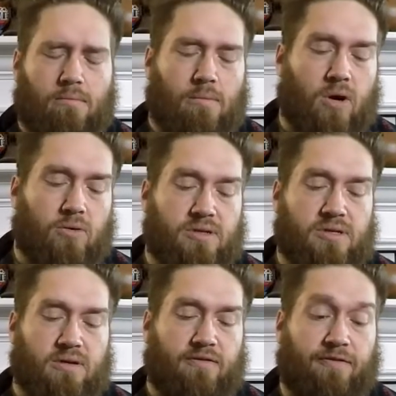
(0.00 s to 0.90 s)

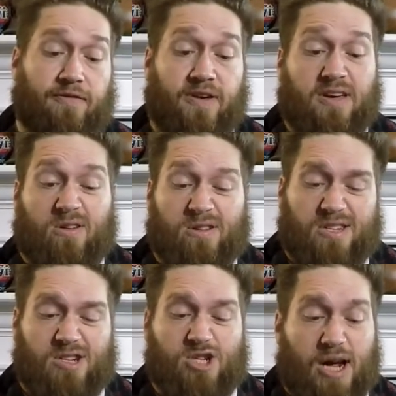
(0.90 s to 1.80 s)
most figures
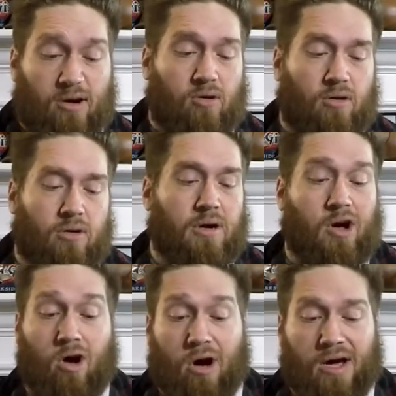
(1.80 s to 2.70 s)
in general
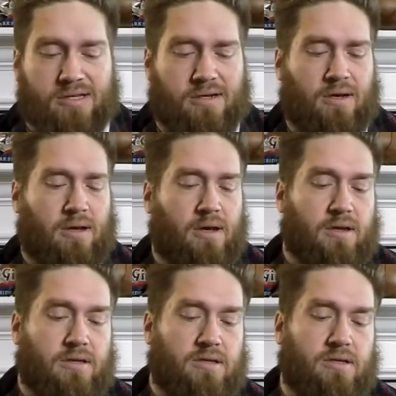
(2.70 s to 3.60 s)
cost.
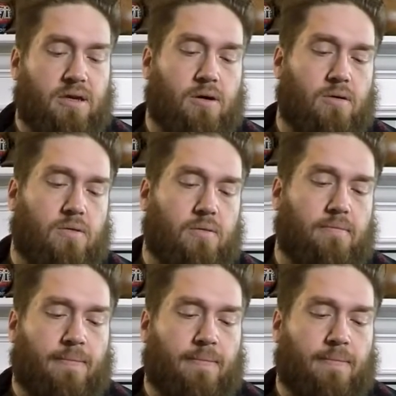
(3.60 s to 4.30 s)
So